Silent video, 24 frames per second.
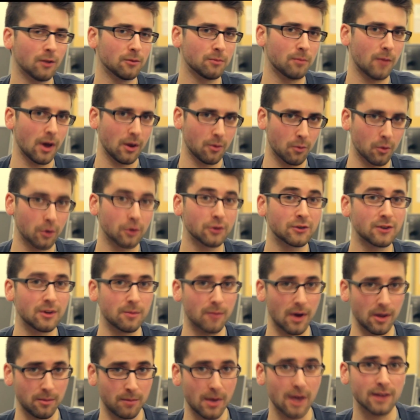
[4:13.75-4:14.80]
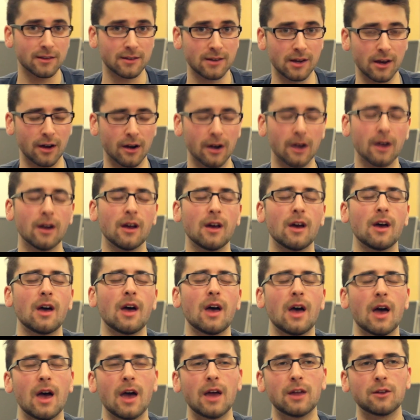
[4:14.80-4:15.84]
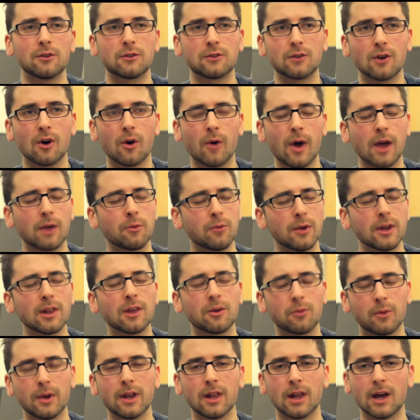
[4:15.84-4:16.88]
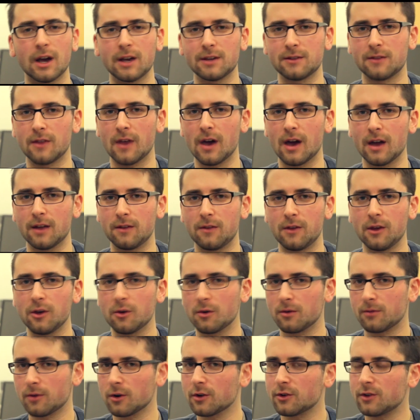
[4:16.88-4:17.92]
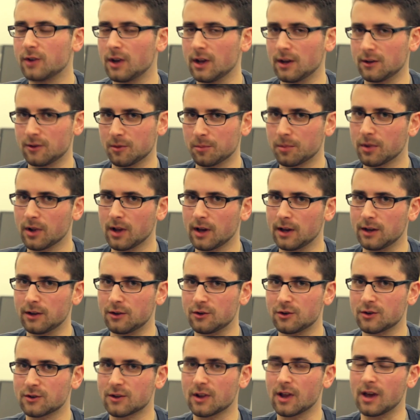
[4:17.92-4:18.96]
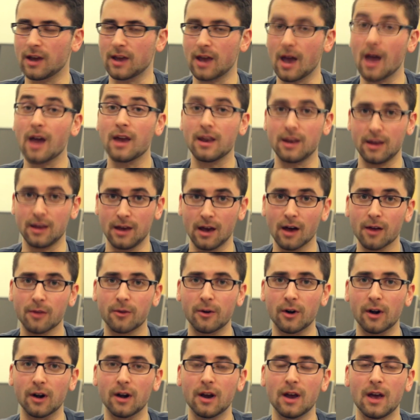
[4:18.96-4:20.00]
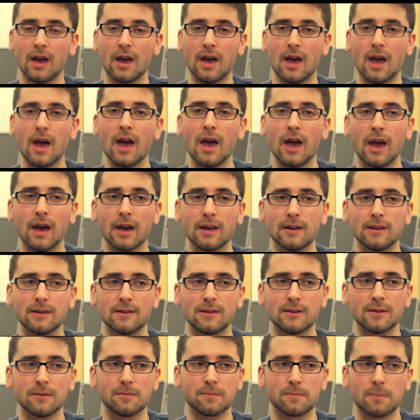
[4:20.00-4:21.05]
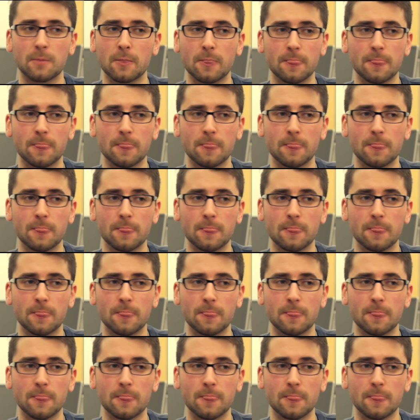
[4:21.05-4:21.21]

felt my worst and my best here. And so I really realized that the university is a place just like any other, and